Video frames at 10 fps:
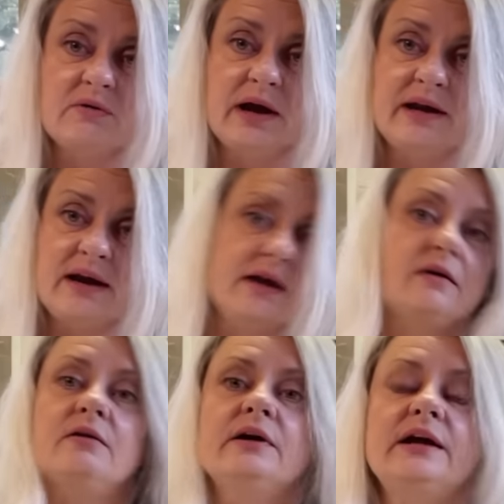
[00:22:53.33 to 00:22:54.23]
right
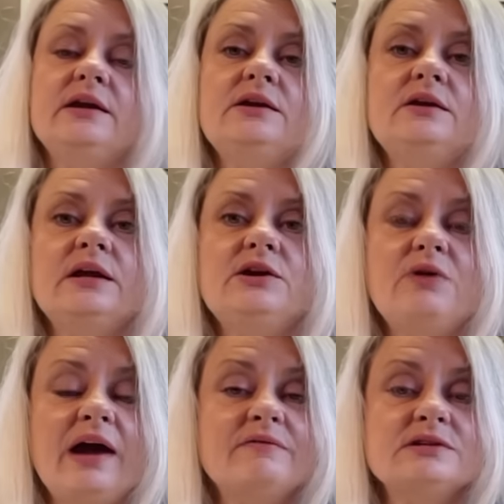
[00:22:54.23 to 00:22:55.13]
now and, and you
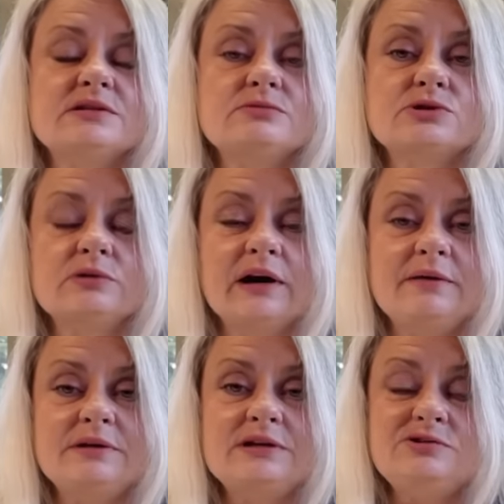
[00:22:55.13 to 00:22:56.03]
haven't
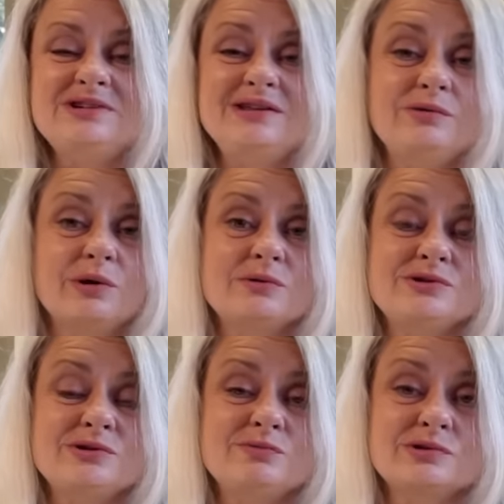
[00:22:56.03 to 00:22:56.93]
subscribed and you see the word
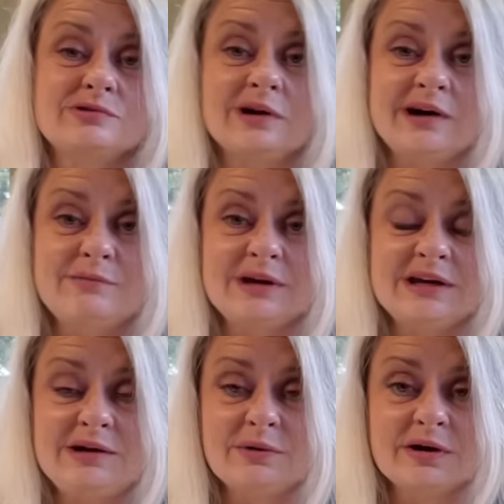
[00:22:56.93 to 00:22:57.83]
subscribe
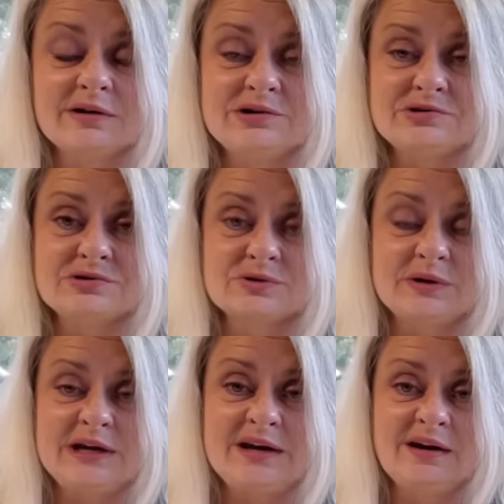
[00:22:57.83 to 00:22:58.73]
anywhere on your
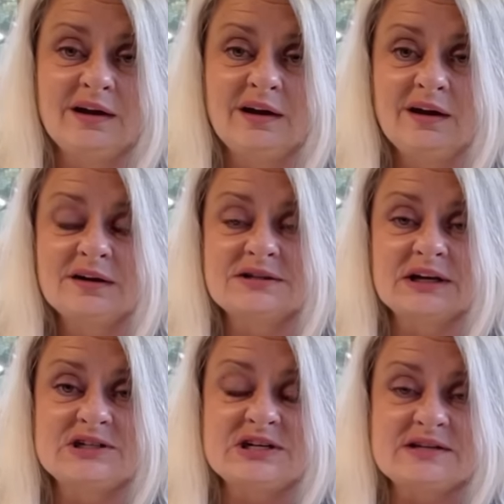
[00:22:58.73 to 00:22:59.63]
screen,
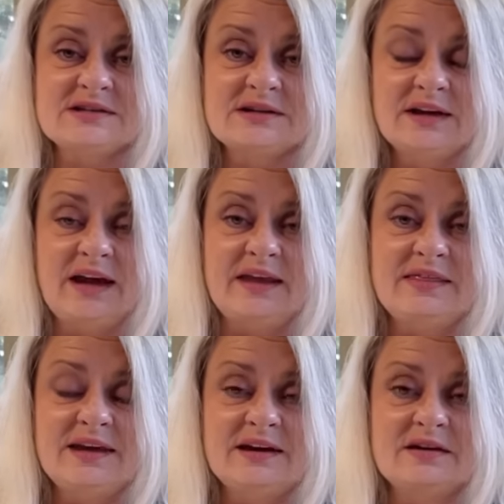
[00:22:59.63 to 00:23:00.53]
touch it
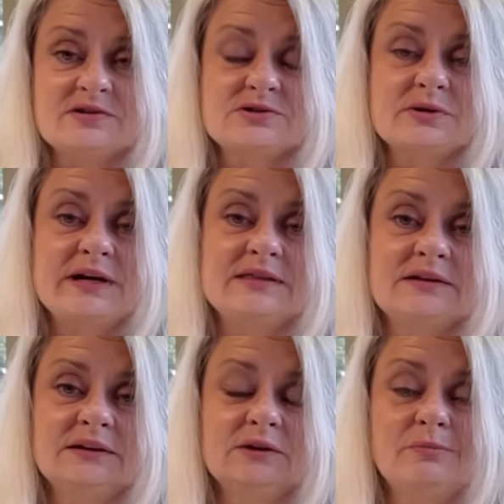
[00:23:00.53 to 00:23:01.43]
and then also hit the
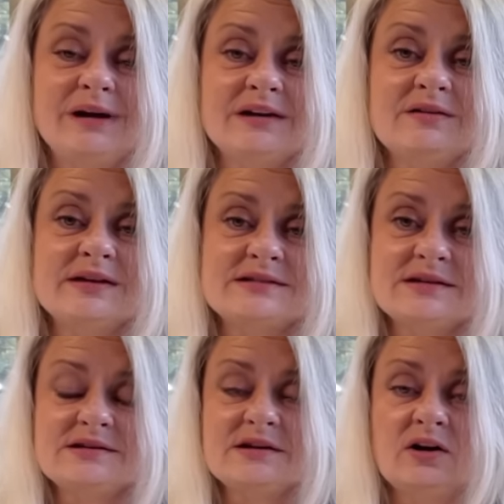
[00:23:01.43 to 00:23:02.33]
little bell that
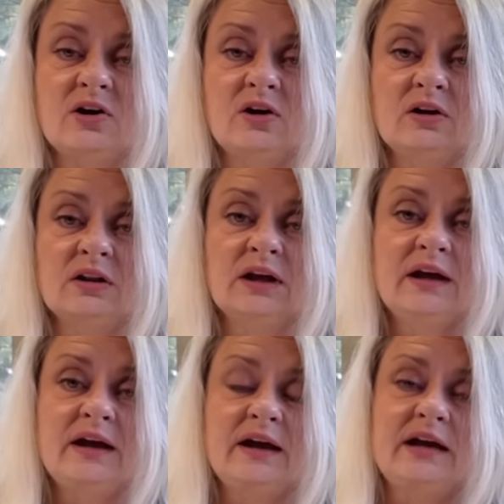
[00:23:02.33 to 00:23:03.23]
says all
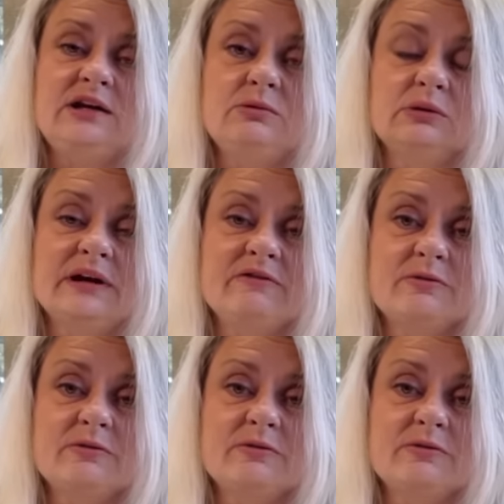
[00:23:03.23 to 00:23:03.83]
and you will never